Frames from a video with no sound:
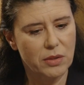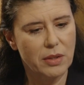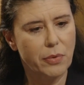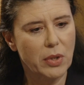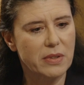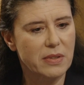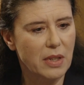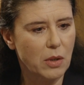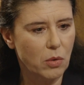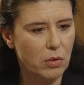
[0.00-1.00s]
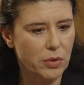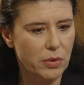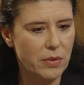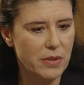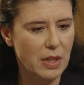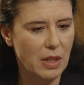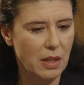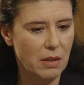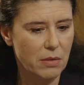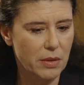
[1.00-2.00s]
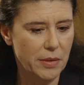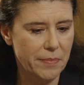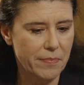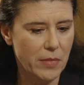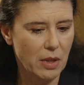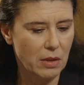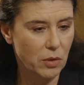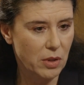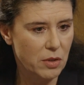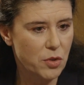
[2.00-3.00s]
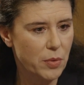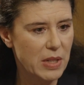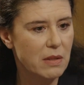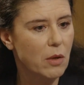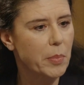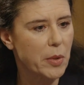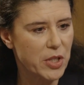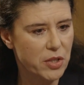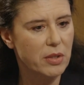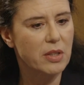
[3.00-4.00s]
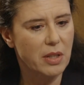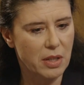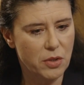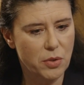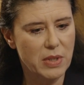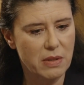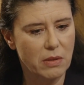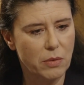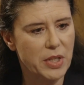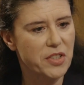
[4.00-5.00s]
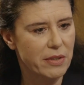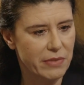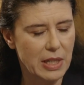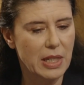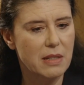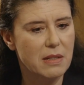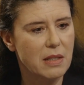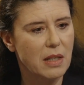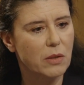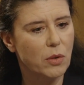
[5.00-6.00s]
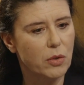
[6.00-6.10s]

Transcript: the different stakeholders are the countries, operation in countries, Orange affiliates, and